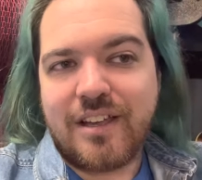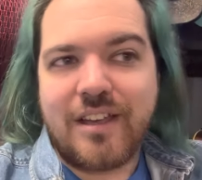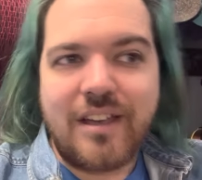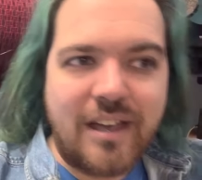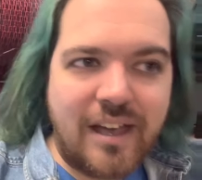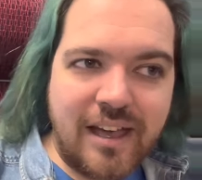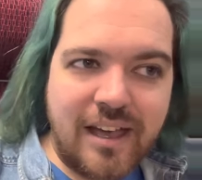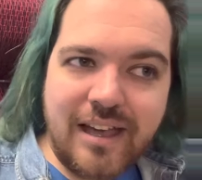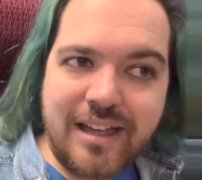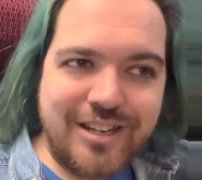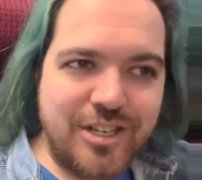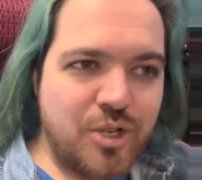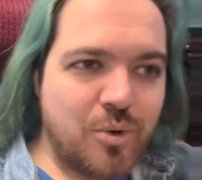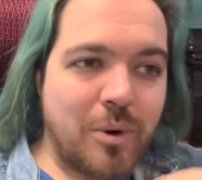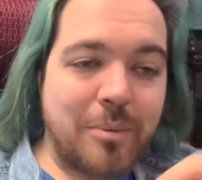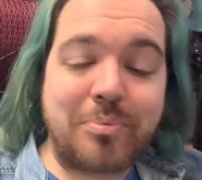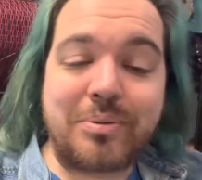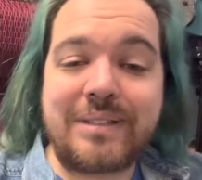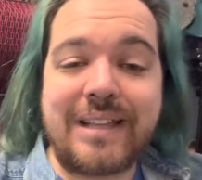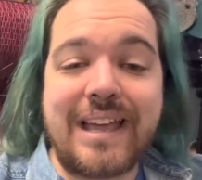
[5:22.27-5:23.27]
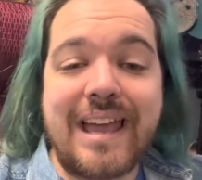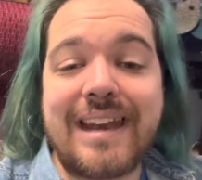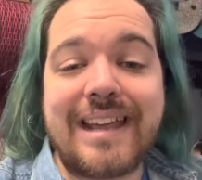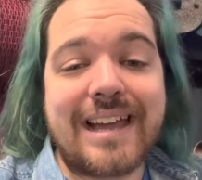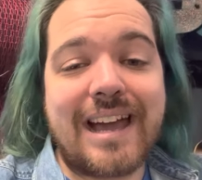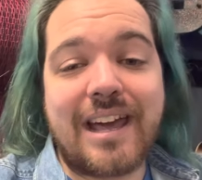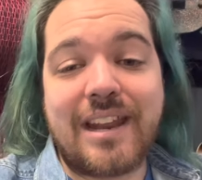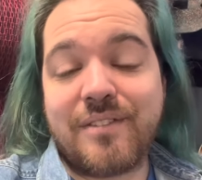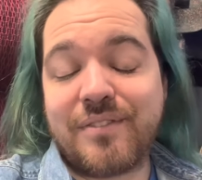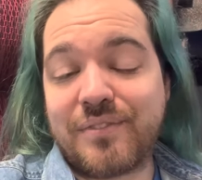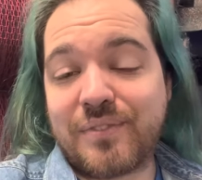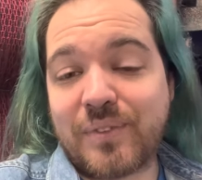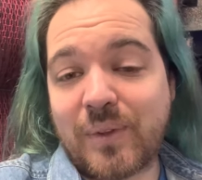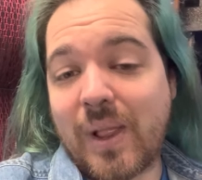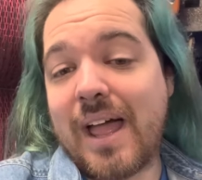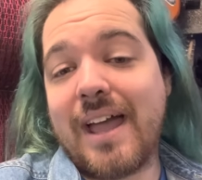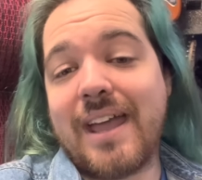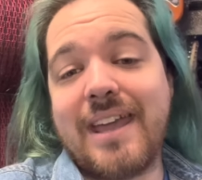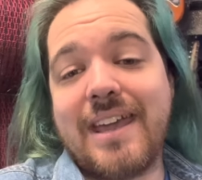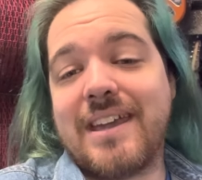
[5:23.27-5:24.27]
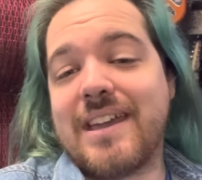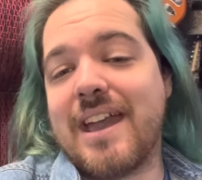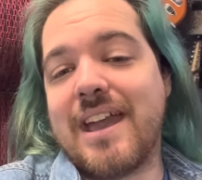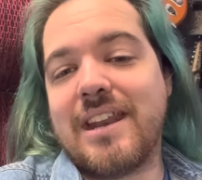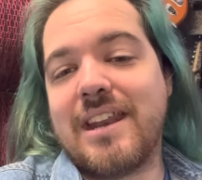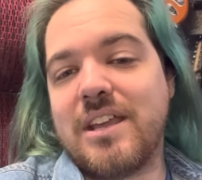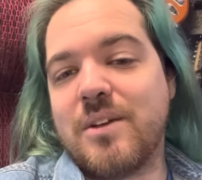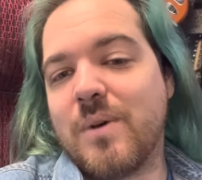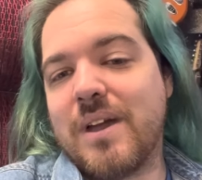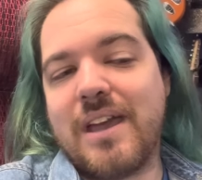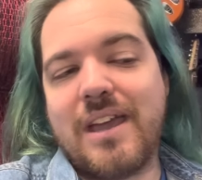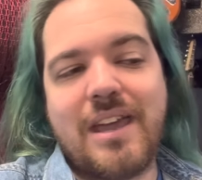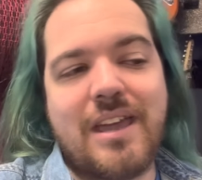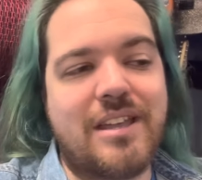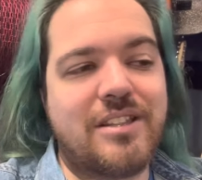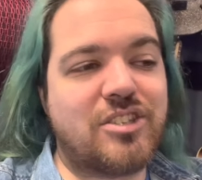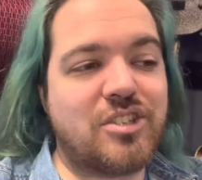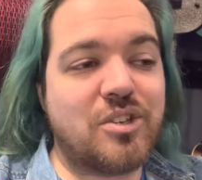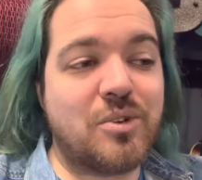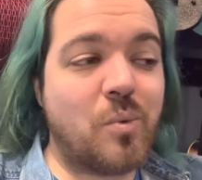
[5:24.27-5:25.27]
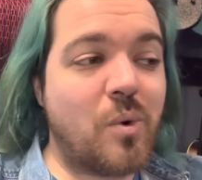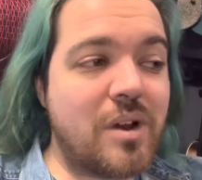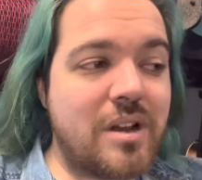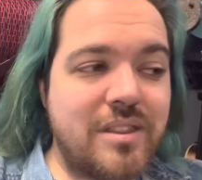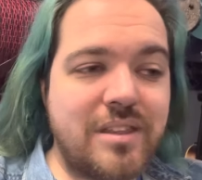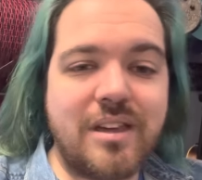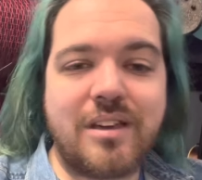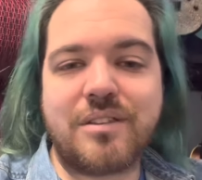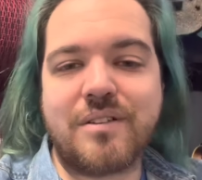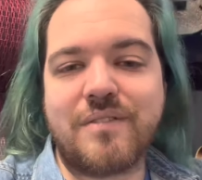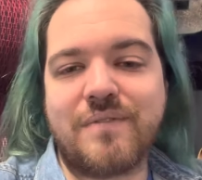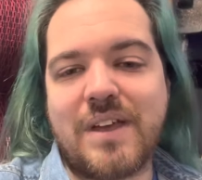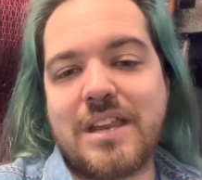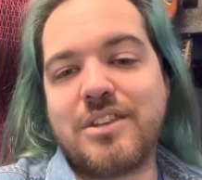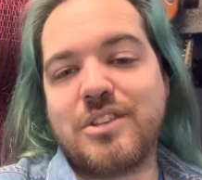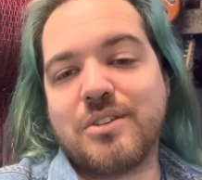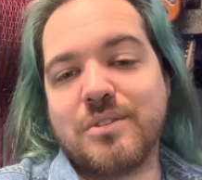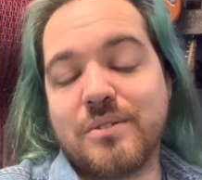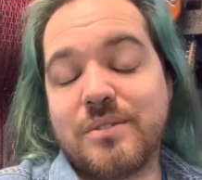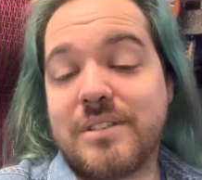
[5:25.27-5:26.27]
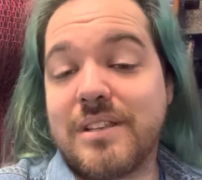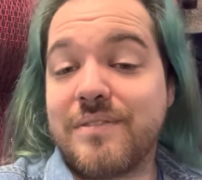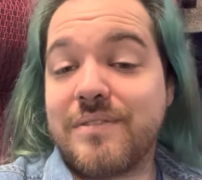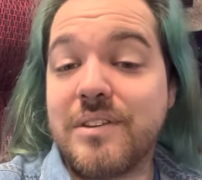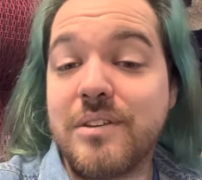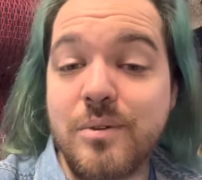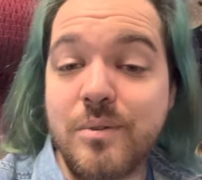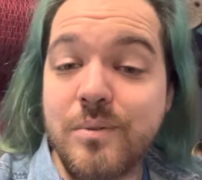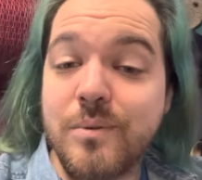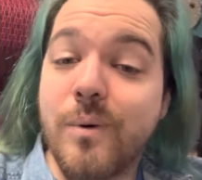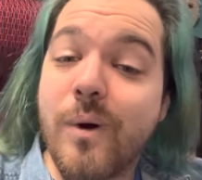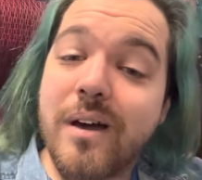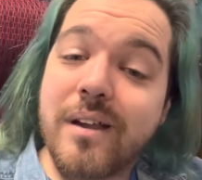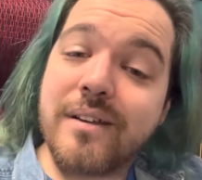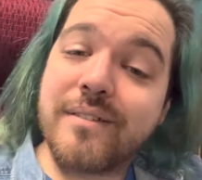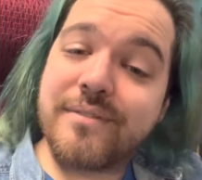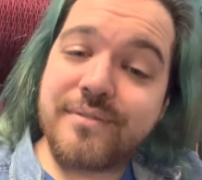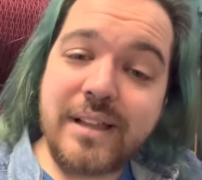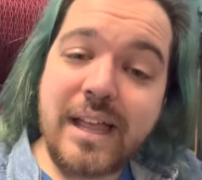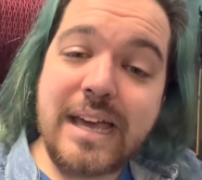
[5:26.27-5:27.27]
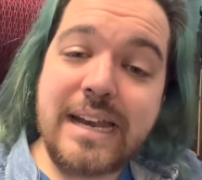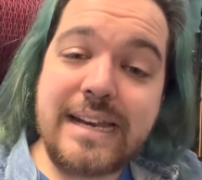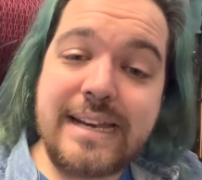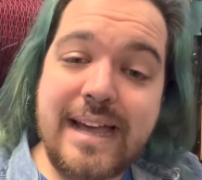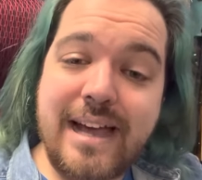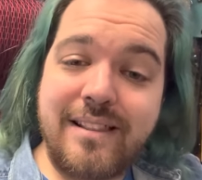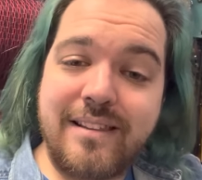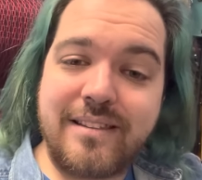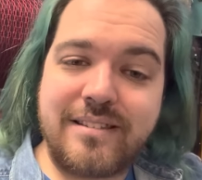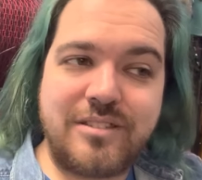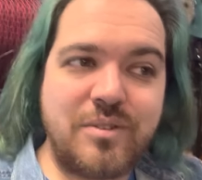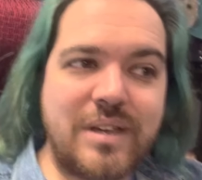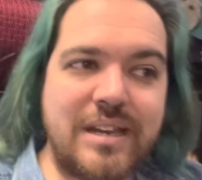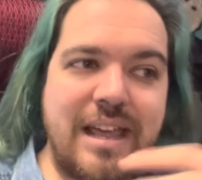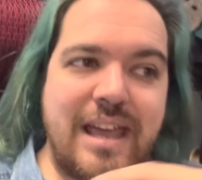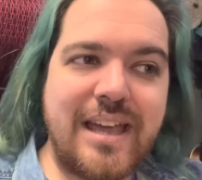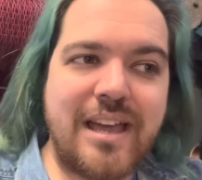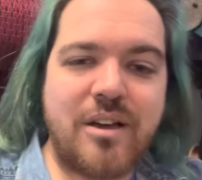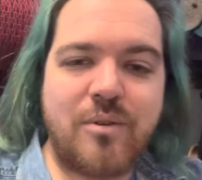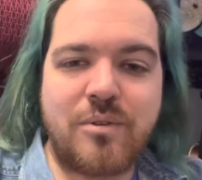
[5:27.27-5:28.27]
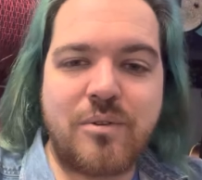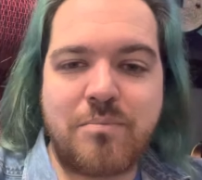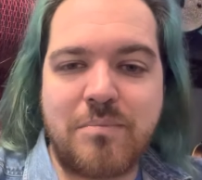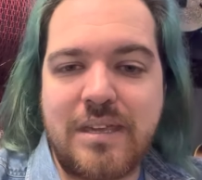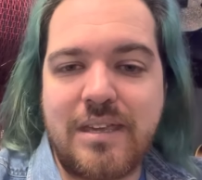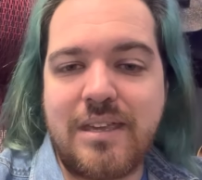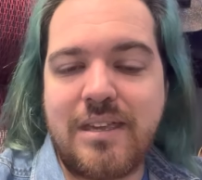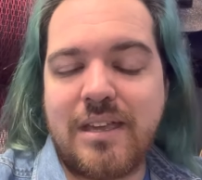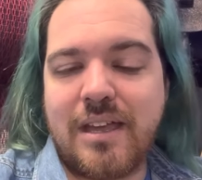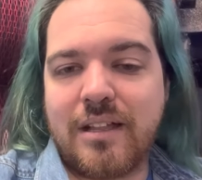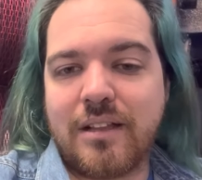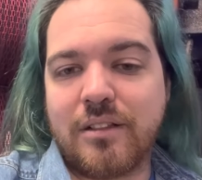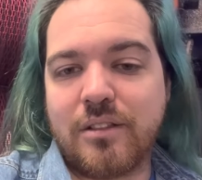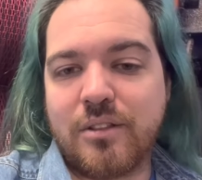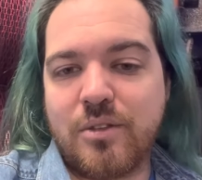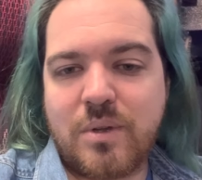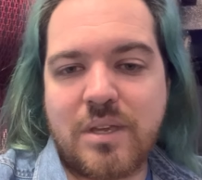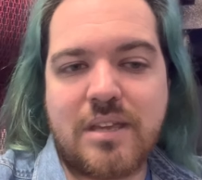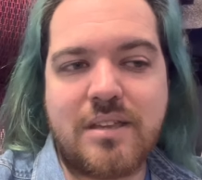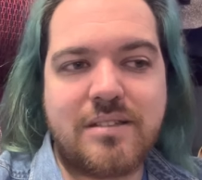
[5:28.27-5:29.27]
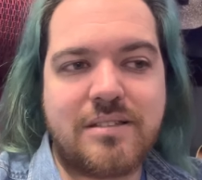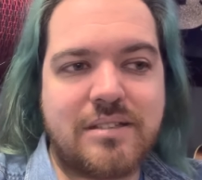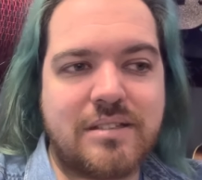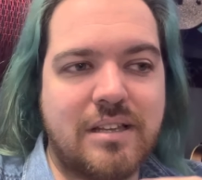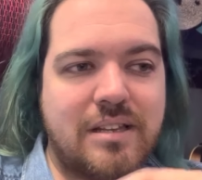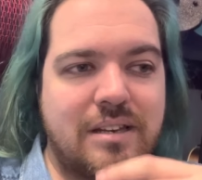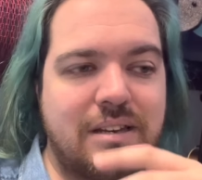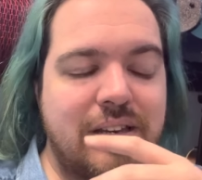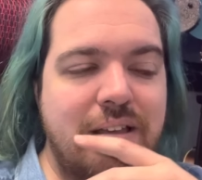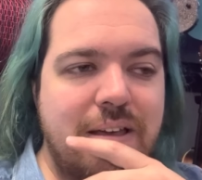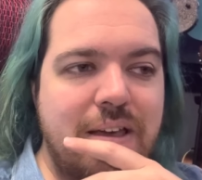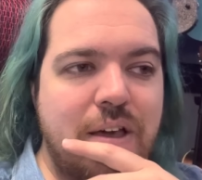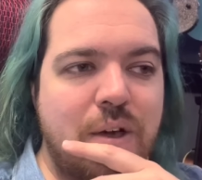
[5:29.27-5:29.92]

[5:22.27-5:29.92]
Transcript: and you were planning on flying anyway to one of the other venues, if you want to fly to Dallas, you can hang out with me and Lucas, and